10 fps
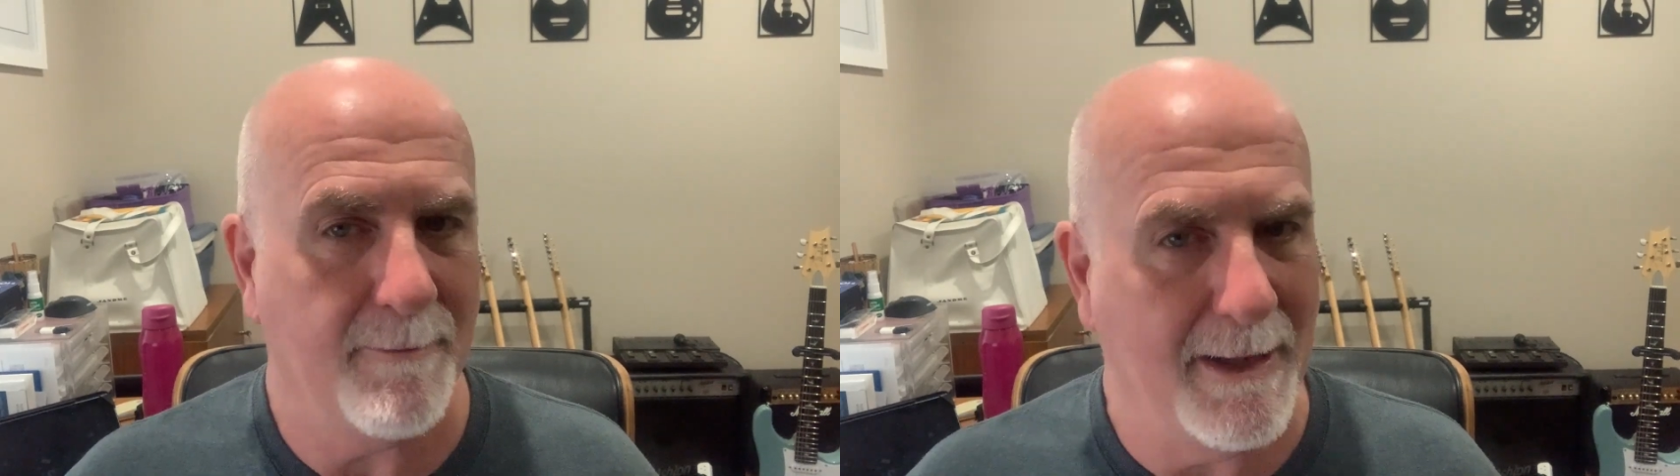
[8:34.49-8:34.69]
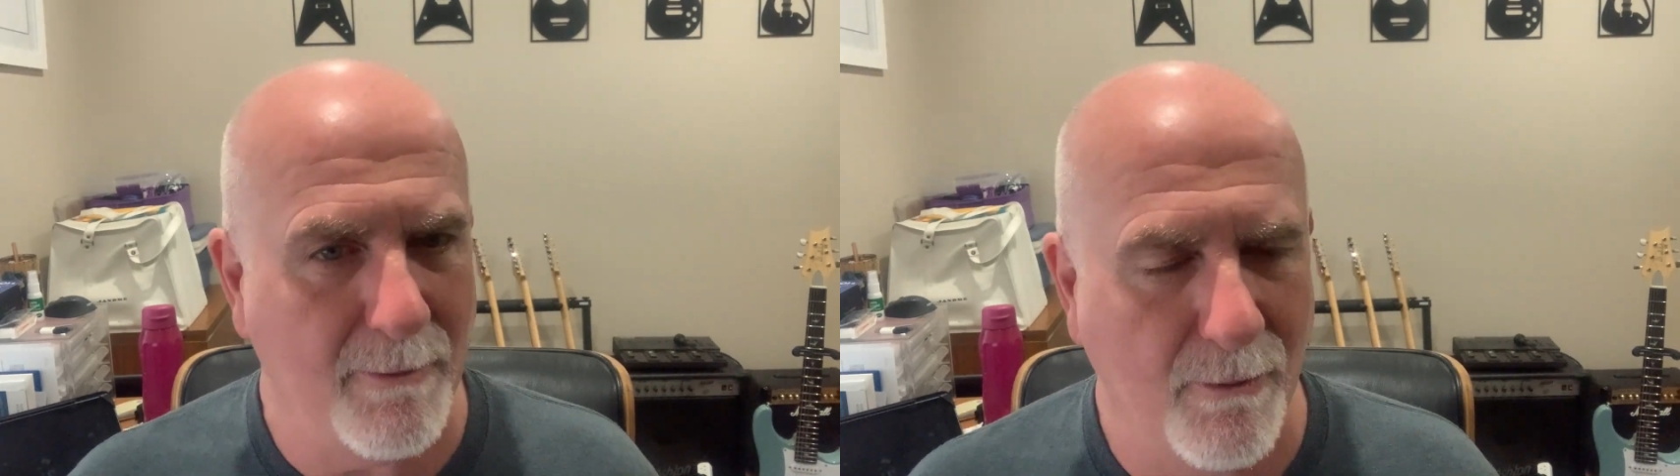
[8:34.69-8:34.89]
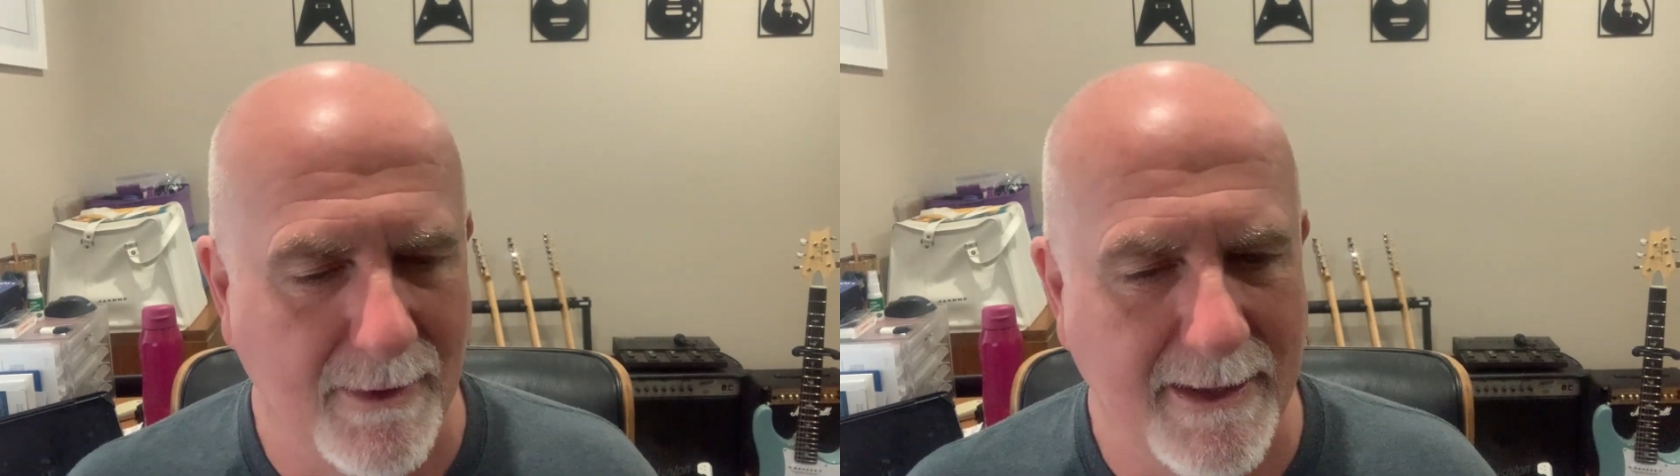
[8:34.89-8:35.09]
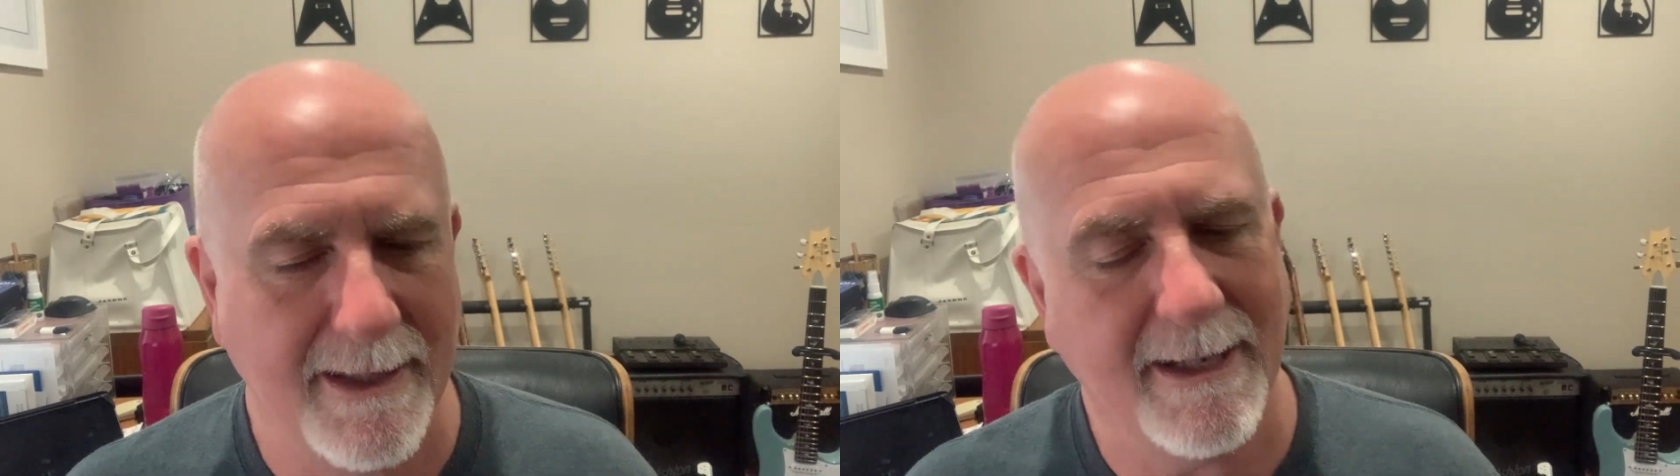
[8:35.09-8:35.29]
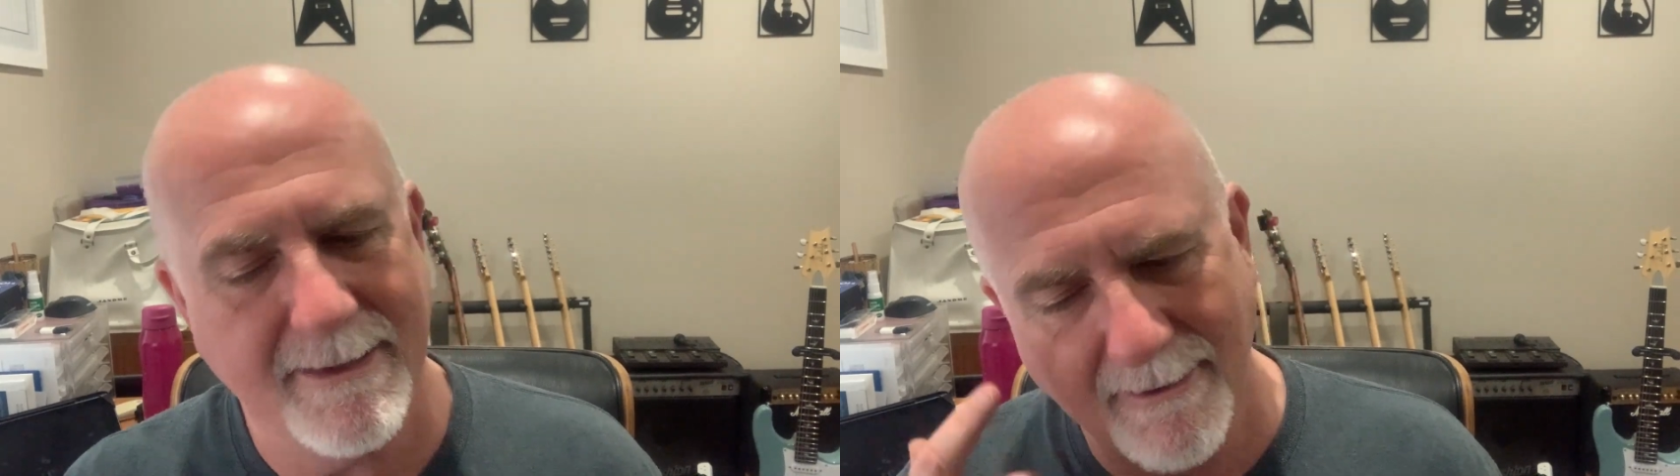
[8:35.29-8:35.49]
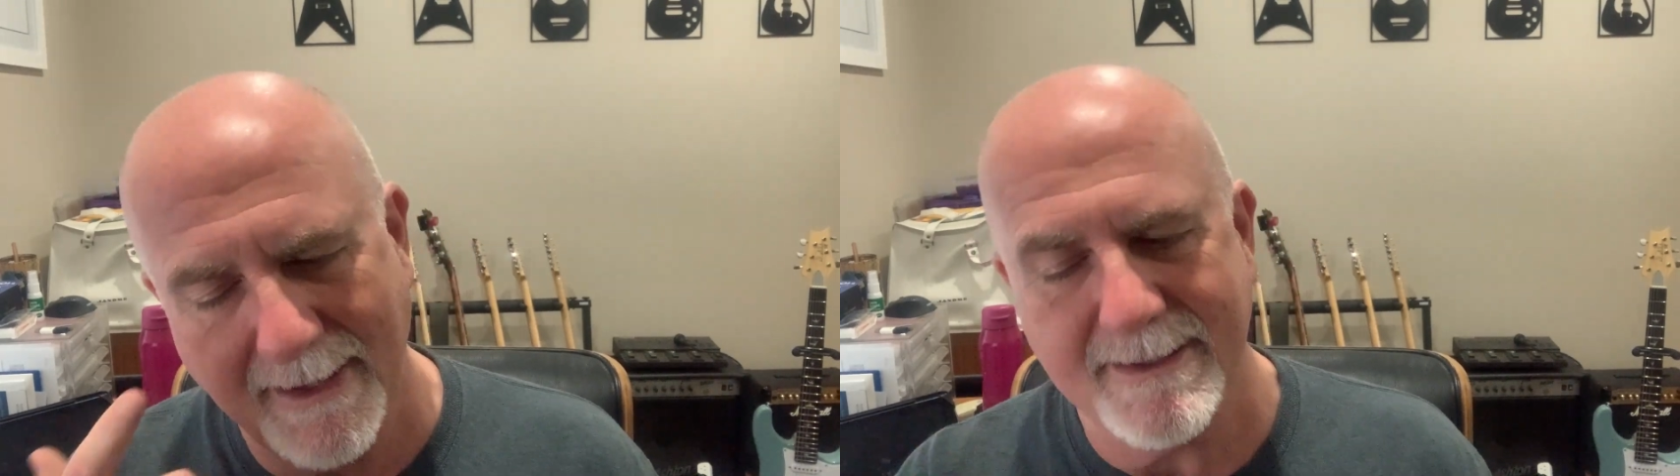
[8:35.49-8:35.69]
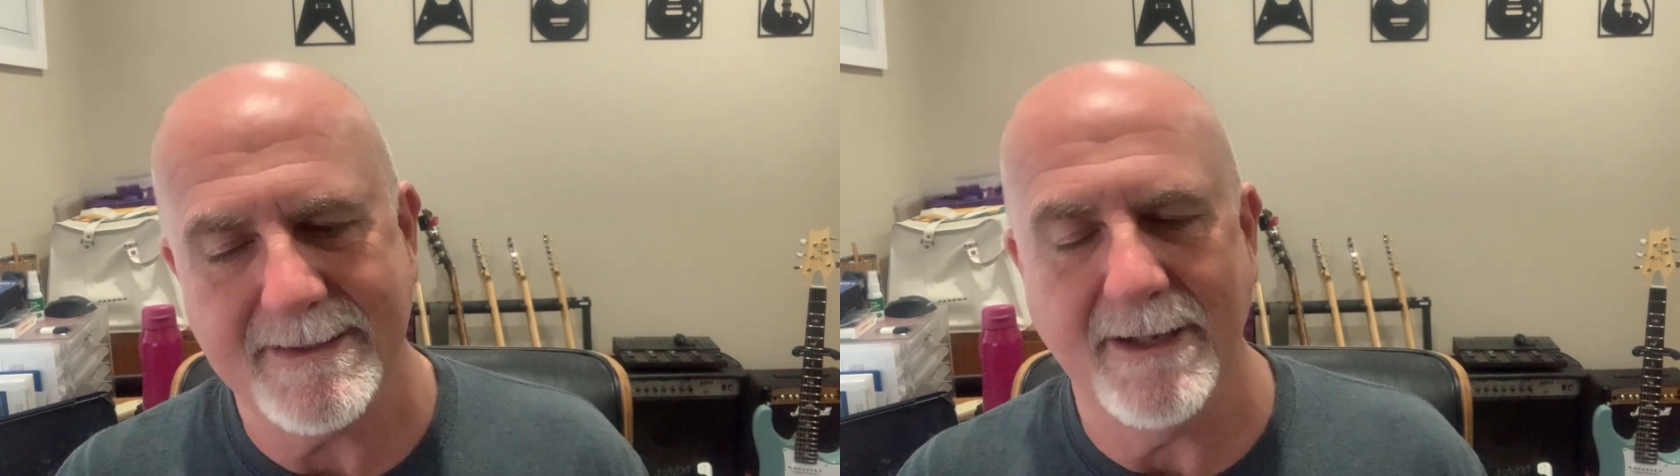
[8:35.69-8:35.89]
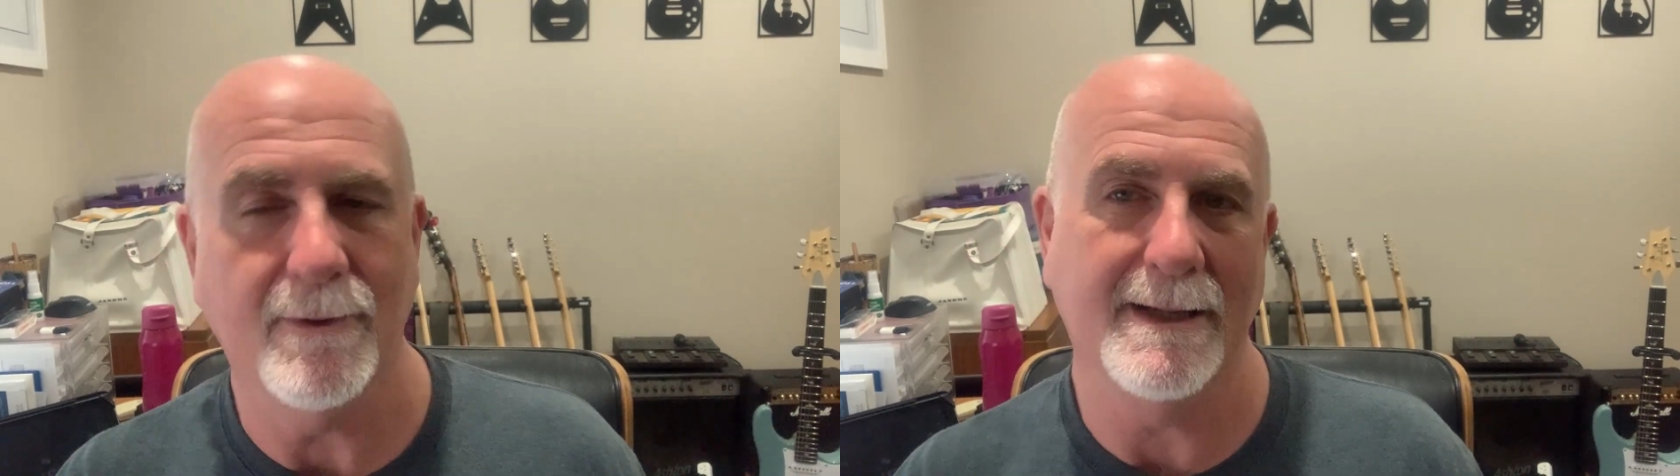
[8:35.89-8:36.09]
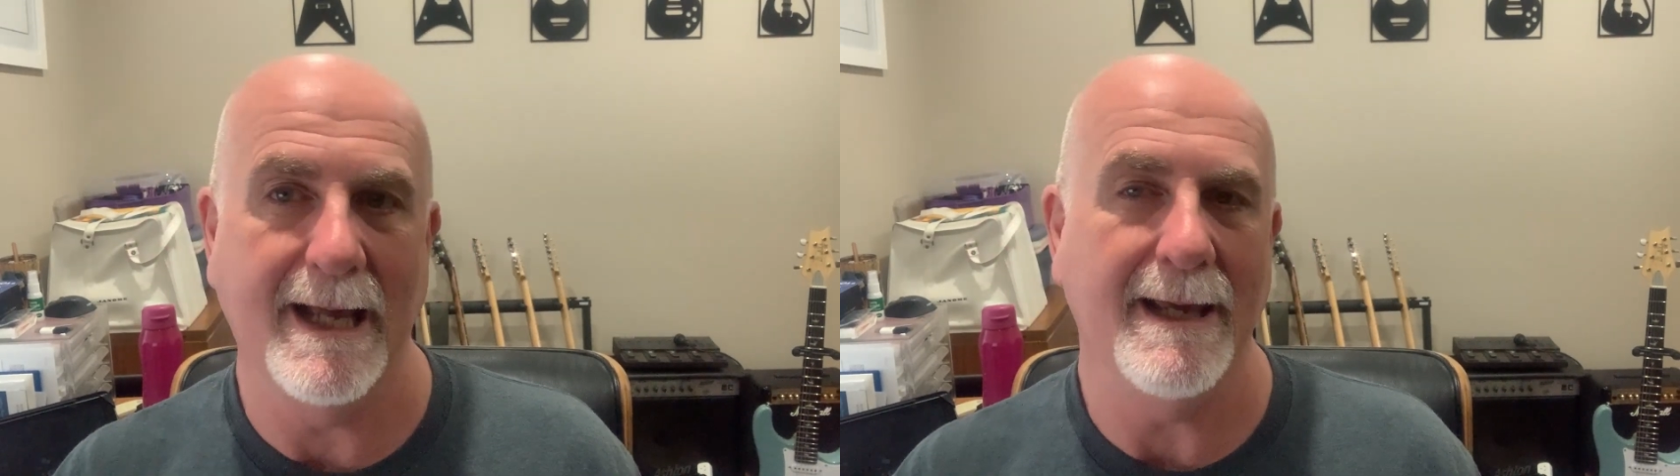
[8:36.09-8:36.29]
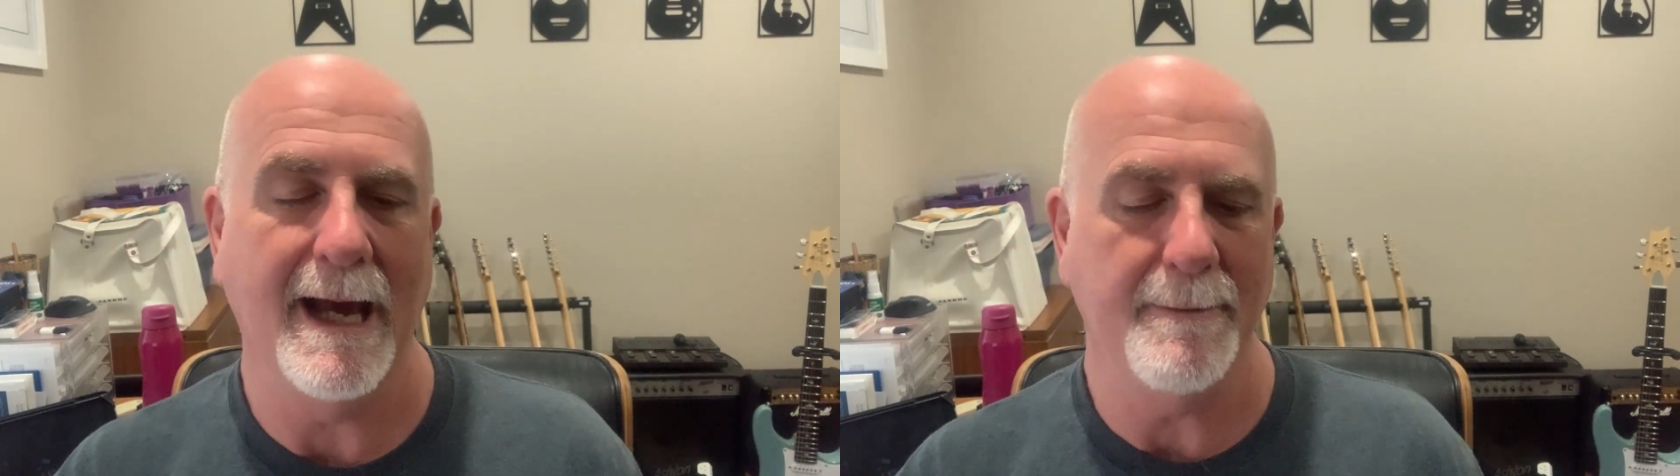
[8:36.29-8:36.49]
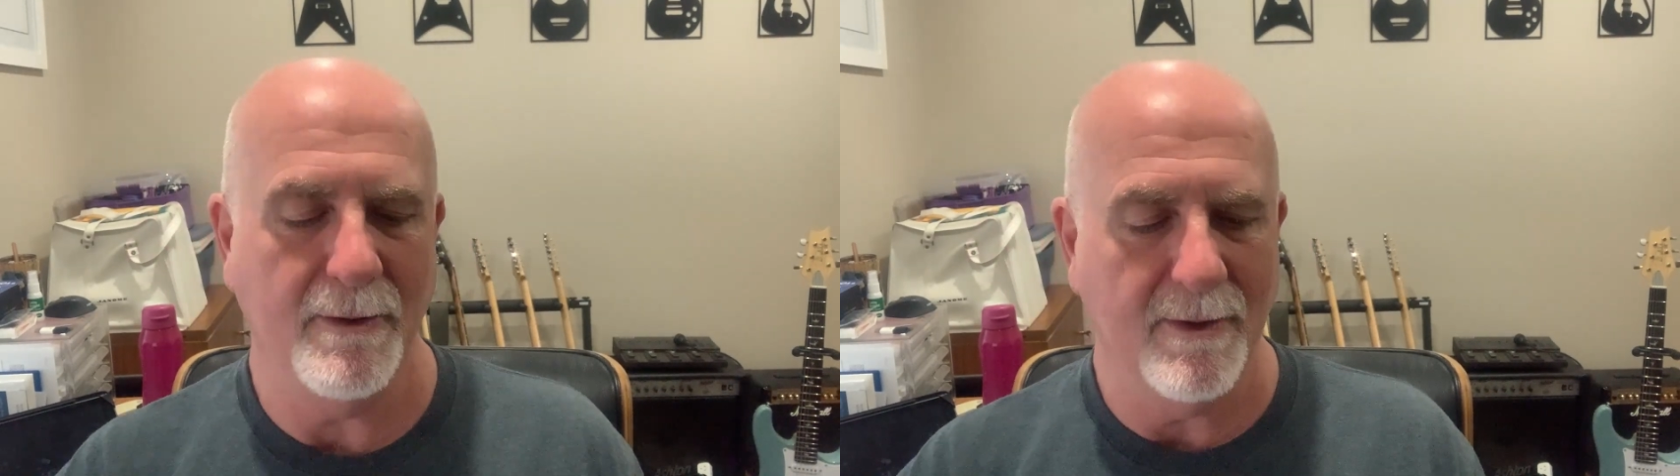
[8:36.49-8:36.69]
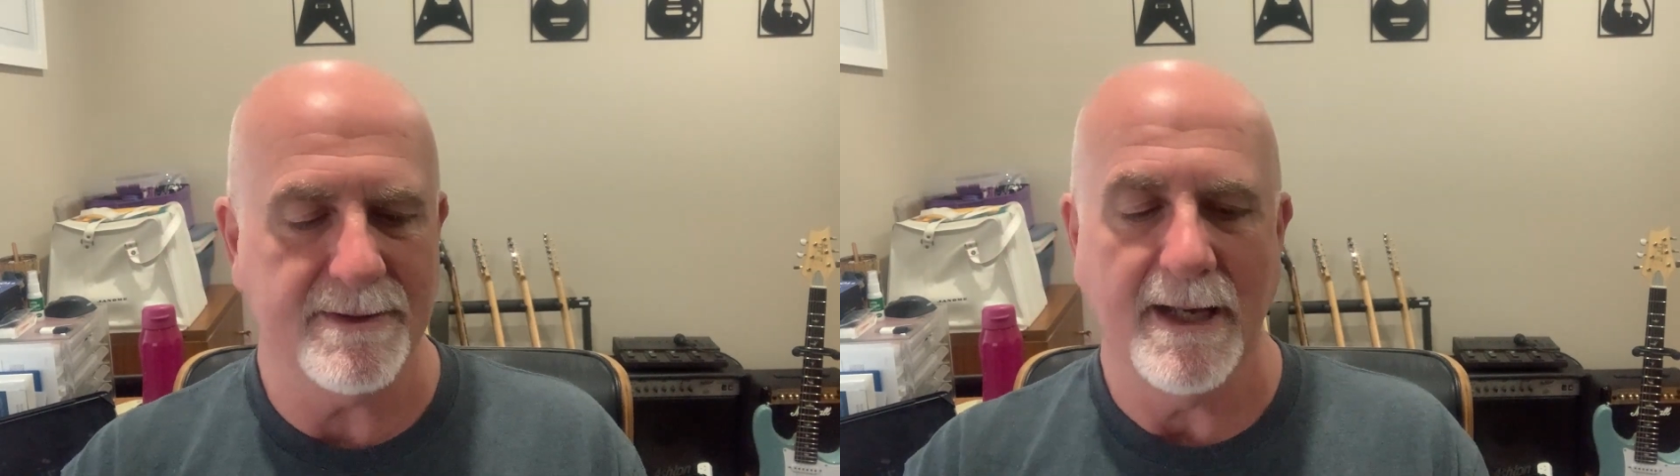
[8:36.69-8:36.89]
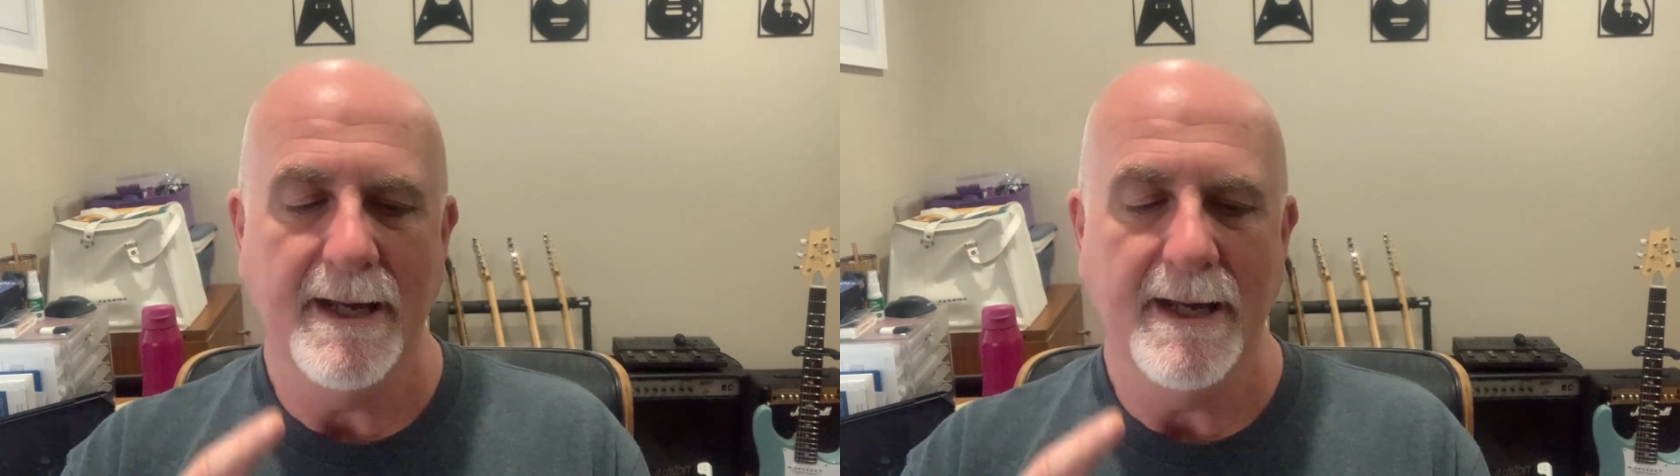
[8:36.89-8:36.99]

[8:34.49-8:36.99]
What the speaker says: People were leaning in. They understand what Amy was.